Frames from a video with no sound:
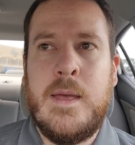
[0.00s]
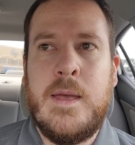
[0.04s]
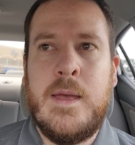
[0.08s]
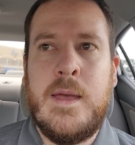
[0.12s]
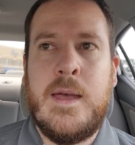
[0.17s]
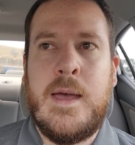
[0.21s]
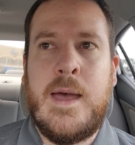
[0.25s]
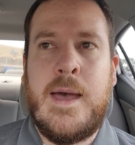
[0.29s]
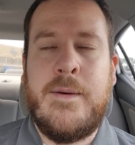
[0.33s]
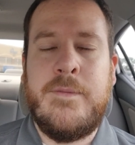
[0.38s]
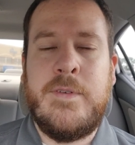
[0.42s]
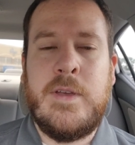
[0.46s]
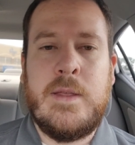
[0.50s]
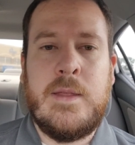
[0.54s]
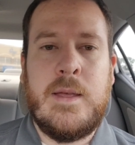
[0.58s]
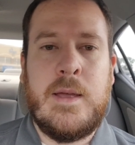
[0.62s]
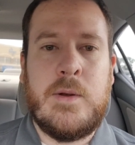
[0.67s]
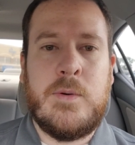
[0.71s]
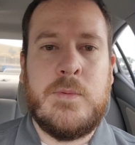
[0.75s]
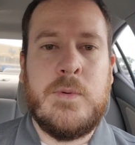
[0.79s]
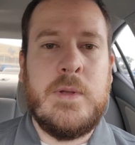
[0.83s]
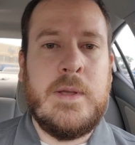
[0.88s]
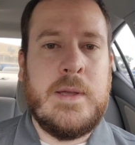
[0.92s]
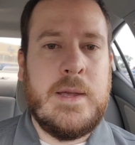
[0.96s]
having
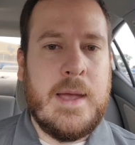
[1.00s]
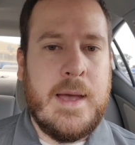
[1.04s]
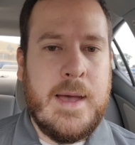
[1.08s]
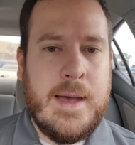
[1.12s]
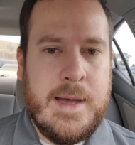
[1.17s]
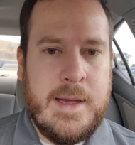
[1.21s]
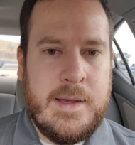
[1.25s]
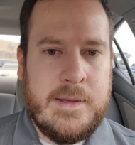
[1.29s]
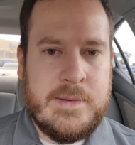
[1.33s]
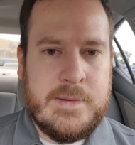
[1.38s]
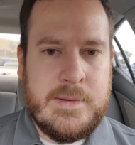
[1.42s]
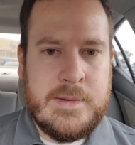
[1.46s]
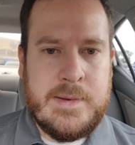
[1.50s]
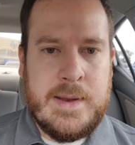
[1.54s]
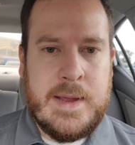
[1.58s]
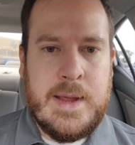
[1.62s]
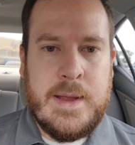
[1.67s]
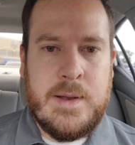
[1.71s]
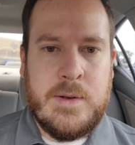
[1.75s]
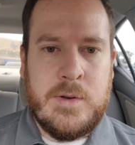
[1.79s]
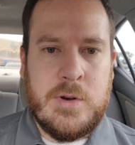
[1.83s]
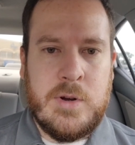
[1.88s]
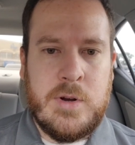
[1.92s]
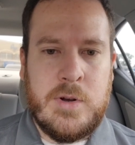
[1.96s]
like really high
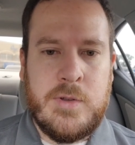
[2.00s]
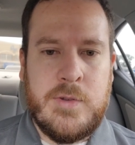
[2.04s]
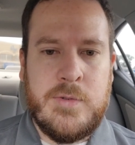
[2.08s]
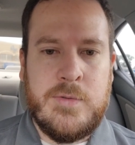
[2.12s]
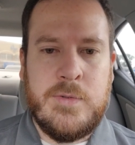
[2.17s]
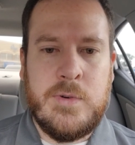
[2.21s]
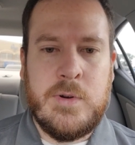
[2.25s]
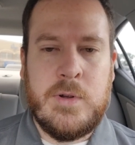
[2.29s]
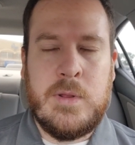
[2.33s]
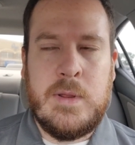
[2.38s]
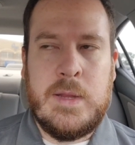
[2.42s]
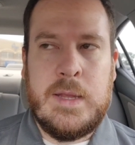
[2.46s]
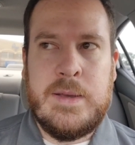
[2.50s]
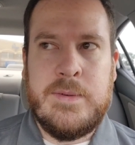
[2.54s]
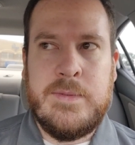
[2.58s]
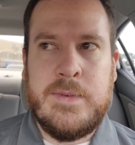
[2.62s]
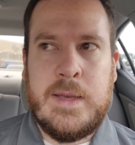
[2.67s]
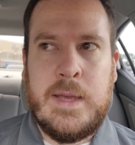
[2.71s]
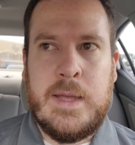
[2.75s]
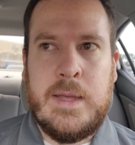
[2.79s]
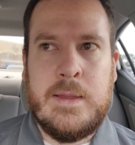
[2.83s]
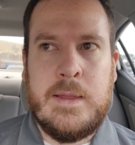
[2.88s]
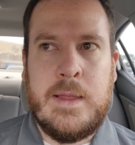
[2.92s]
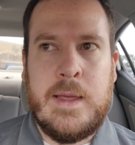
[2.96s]
standards for
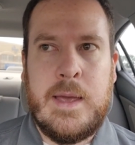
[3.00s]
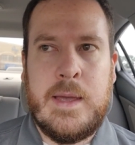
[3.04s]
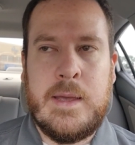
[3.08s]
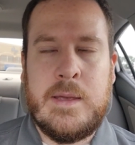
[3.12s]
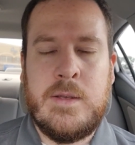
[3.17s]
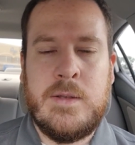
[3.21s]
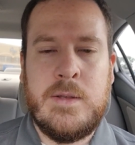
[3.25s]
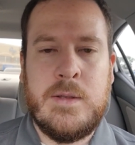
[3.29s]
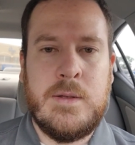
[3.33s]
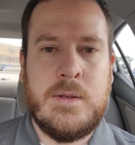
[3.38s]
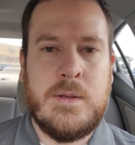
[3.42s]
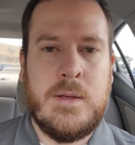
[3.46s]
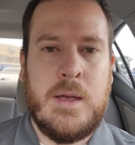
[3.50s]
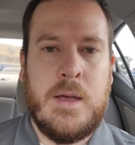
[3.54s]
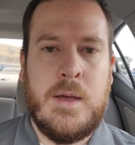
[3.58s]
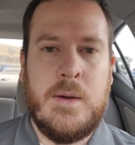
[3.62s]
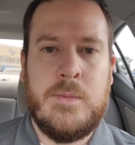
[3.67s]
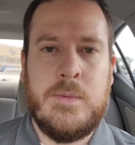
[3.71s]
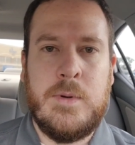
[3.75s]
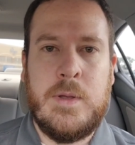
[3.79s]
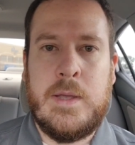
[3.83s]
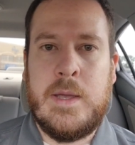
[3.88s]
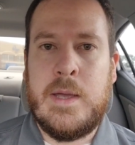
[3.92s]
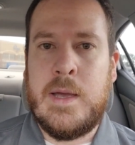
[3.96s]
living, like
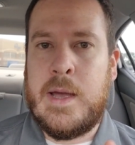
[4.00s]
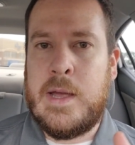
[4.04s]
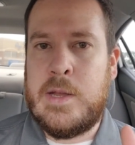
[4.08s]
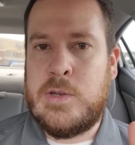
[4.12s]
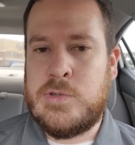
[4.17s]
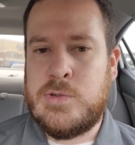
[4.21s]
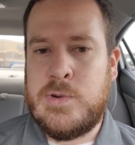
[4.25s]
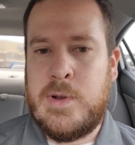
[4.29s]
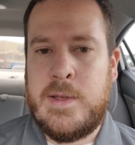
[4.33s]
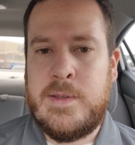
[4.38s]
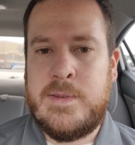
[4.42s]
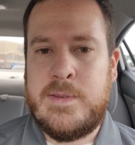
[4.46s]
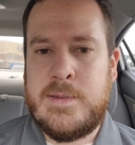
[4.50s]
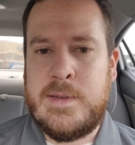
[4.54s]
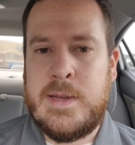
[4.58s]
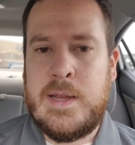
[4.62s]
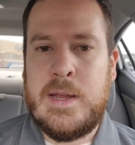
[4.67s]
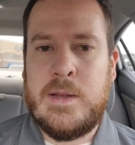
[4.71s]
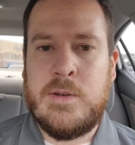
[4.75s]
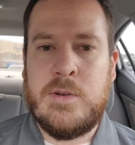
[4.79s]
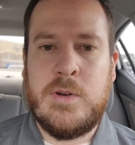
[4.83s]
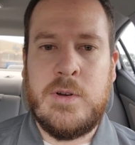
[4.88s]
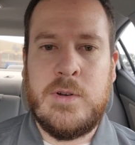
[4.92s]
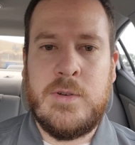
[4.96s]
really high dress
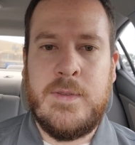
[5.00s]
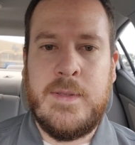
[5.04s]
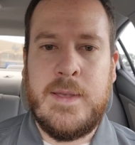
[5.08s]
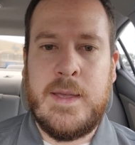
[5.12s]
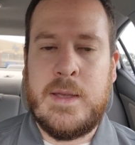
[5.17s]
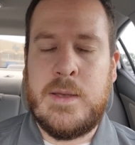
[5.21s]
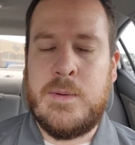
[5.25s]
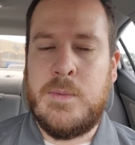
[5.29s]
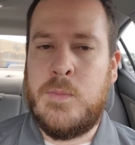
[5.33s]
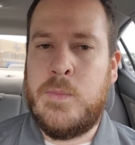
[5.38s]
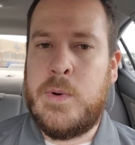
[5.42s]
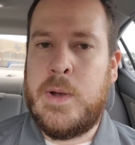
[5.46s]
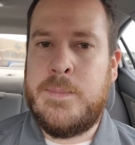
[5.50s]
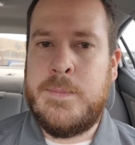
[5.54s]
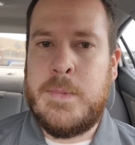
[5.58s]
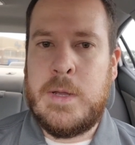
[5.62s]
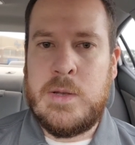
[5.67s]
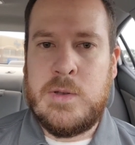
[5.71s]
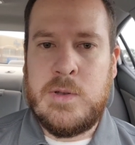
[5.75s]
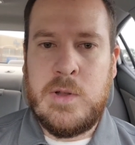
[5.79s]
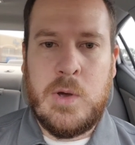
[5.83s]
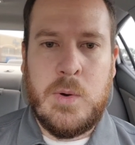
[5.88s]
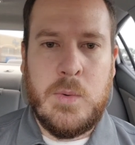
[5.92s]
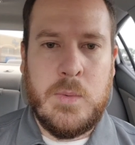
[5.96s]
standards, like
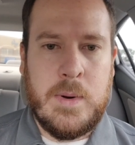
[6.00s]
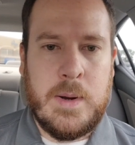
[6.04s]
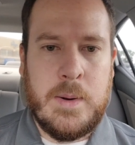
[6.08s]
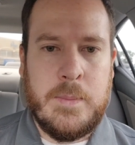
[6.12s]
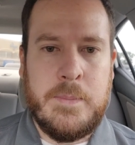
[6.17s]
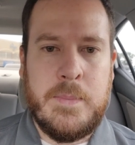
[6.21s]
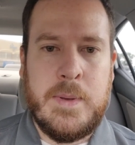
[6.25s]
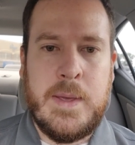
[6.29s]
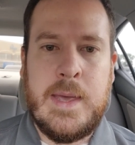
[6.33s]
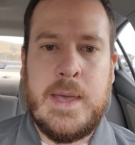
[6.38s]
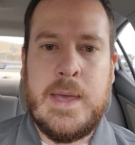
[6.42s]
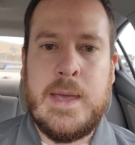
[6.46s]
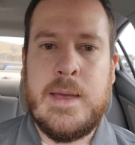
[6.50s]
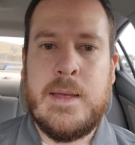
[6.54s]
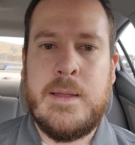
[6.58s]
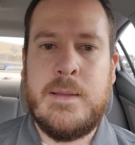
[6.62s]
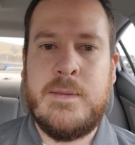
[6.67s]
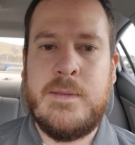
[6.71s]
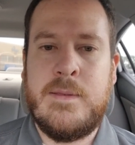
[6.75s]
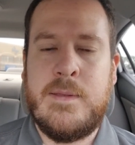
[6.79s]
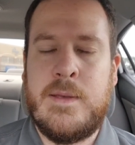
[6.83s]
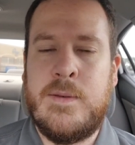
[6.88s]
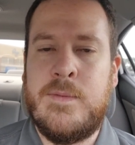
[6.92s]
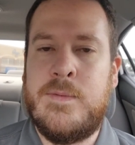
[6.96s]
women don't wear
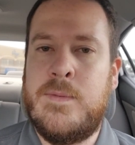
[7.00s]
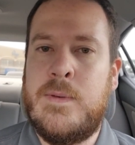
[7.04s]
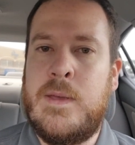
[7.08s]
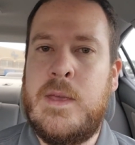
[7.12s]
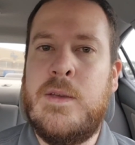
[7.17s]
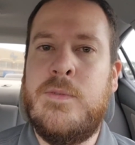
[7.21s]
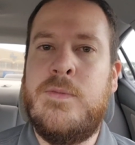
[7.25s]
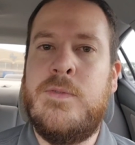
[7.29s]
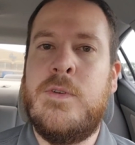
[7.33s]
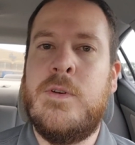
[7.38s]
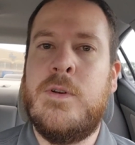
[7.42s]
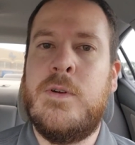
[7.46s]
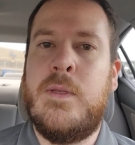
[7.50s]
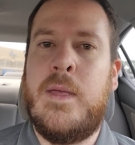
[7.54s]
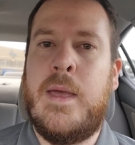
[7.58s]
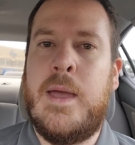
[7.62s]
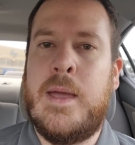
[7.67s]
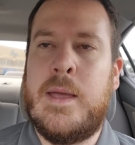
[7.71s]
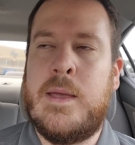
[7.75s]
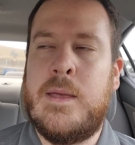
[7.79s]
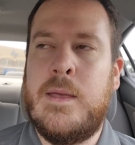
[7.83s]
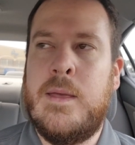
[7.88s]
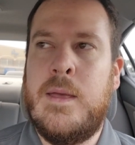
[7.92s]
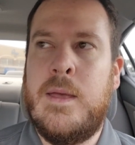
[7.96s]
pants. If you're
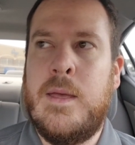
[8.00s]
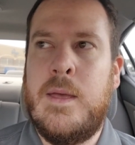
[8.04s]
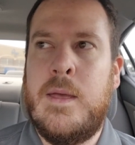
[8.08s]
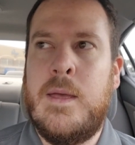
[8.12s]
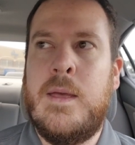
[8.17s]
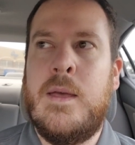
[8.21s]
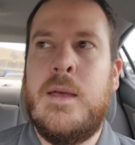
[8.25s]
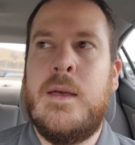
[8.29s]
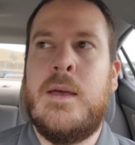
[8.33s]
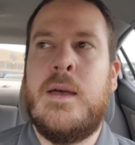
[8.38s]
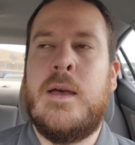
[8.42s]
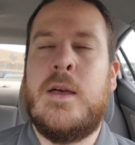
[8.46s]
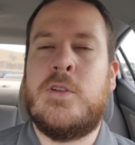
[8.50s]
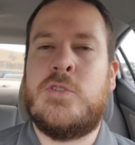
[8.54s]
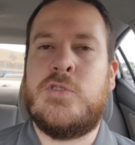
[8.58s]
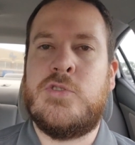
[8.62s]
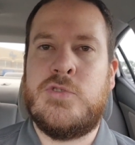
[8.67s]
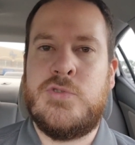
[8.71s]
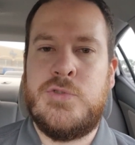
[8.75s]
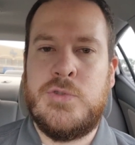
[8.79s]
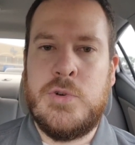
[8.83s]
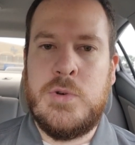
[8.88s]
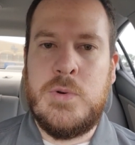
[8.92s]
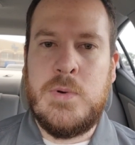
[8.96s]
like a
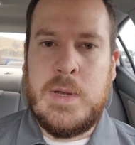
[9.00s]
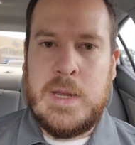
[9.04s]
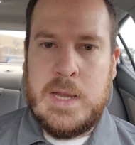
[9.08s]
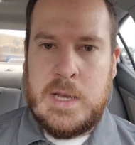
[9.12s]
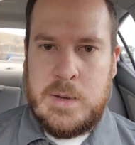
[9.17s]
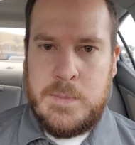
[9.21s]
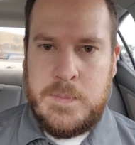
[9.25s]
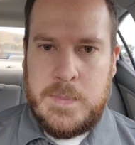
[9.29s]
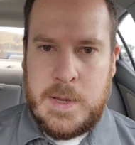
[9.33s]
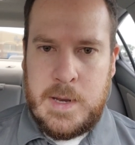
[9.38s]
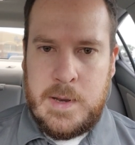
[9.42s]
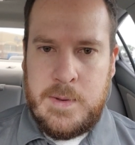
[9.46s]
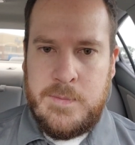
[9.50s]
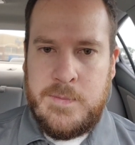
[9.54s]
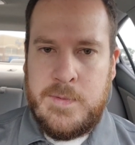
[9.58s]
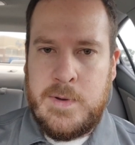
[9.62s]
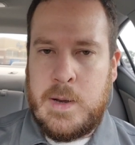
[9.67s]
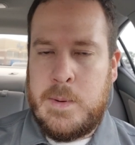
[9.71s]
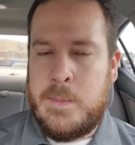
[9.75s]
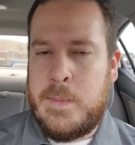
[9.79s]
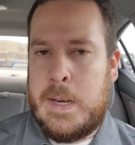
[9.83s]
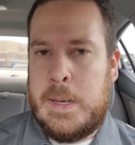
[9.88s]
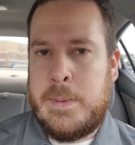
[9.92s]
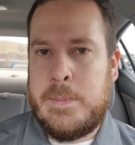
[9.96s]
true independent
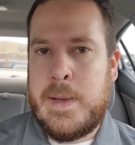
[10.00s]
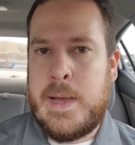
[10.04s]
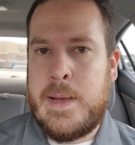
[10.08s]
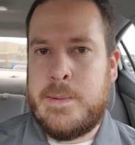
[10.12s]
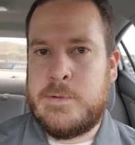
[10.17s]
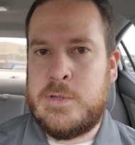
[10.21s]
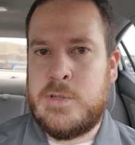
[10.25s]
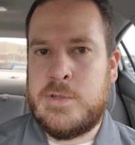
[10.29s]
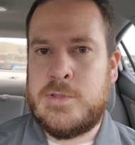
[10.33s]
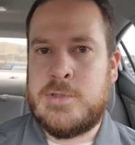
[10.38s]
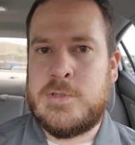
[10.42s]
fundamental Baptist